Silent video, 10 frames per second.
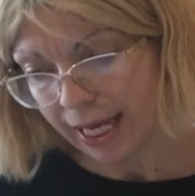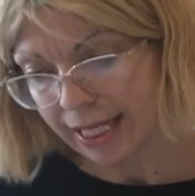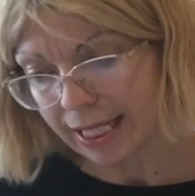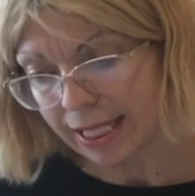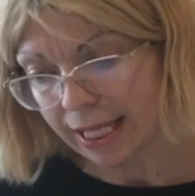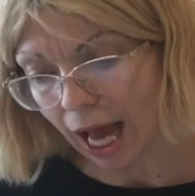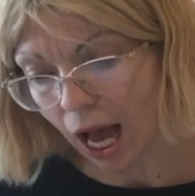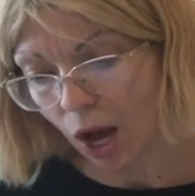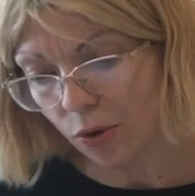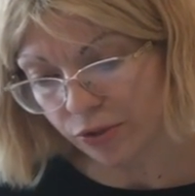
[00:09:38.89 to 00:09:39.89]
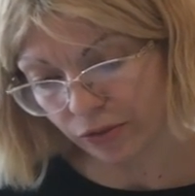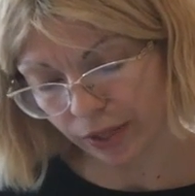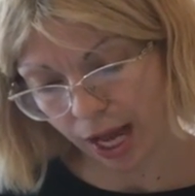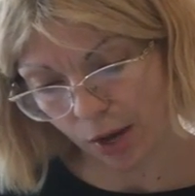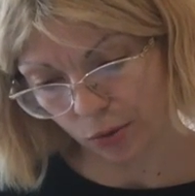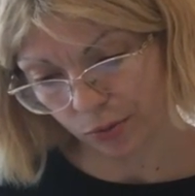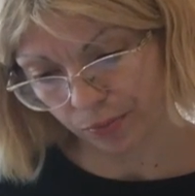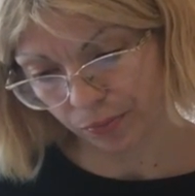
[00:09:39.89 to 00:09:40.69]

Sie ist Hausfrau.